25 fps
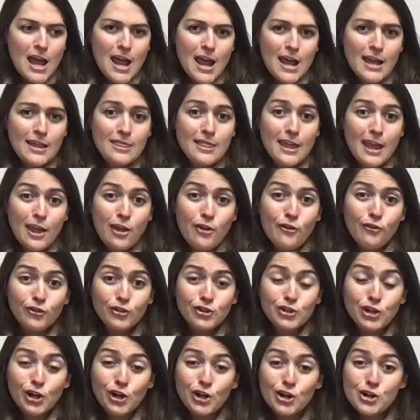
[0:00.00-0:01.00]
And they
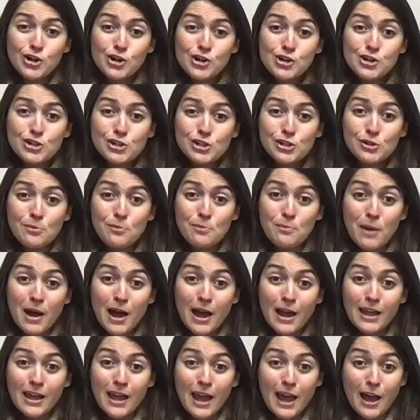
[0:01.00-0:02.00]
turned
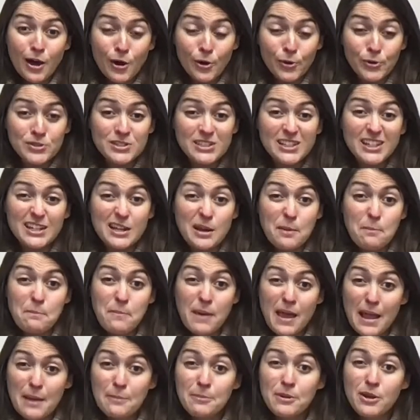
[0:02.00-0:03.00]
my house into
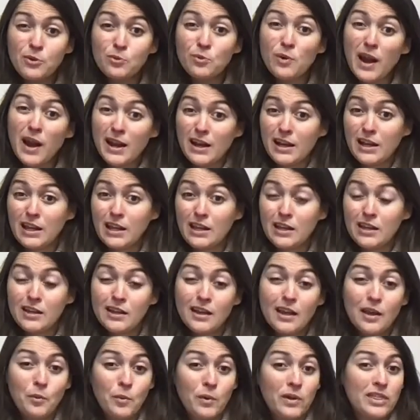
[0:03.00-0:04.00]
baby ready.
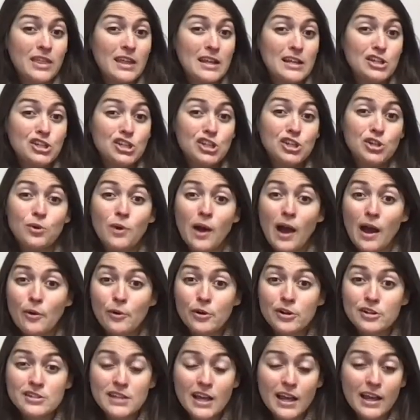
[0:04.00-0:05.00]
And within 2
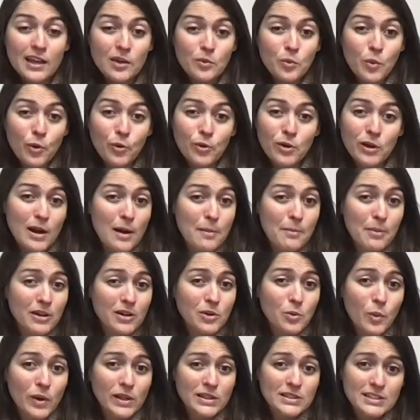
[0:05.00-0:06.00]
hours, I had woken up on
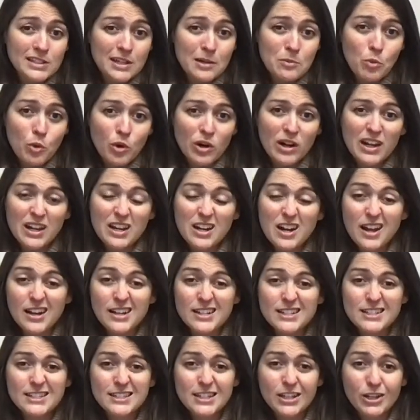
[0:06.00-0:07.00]
a Wednesday morning, not a
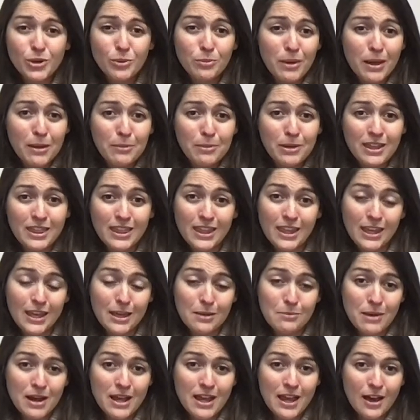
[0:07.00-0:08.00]
single baby thing
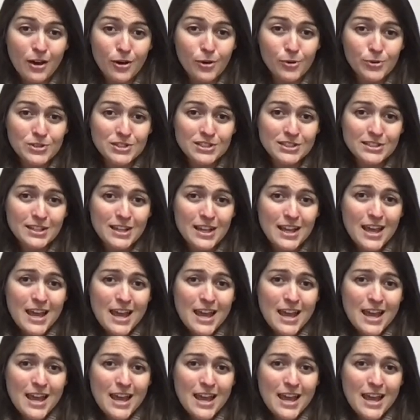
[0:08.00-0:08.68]
in my house.